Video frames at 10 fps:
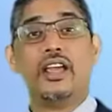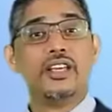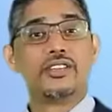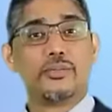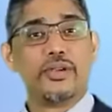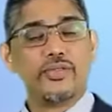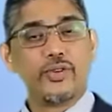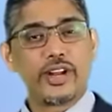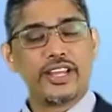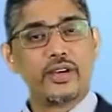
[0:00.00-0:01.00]
So
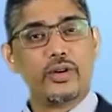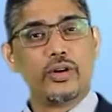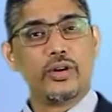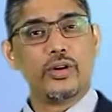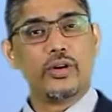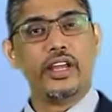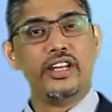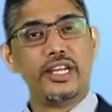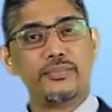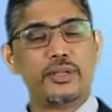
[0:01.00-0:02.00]
before I go in
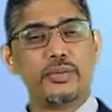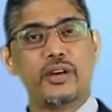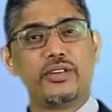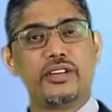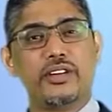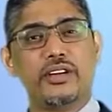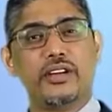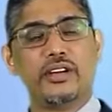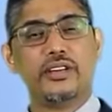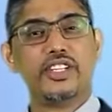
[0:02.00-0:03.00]
depth about
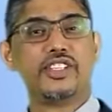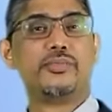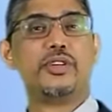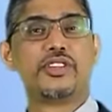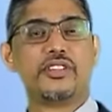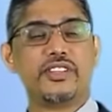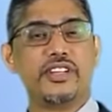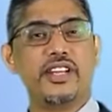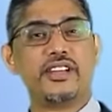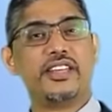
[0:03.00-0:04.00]
distribution of the
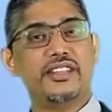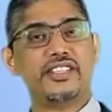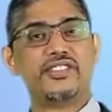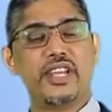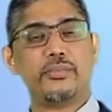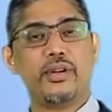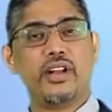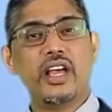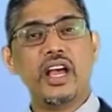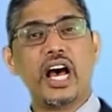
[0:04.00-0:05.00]
data in this table,
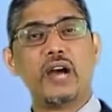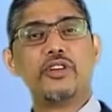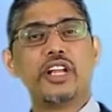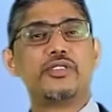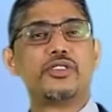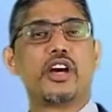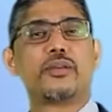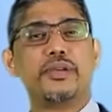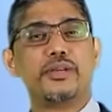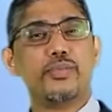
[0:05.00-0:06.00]
I would like to talk a
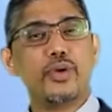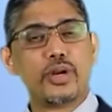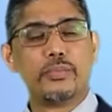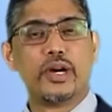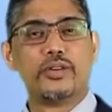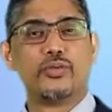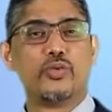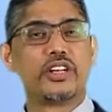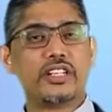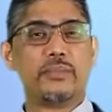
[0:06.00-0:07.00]
bit more about
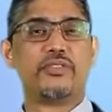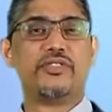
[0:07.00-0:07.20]
what type of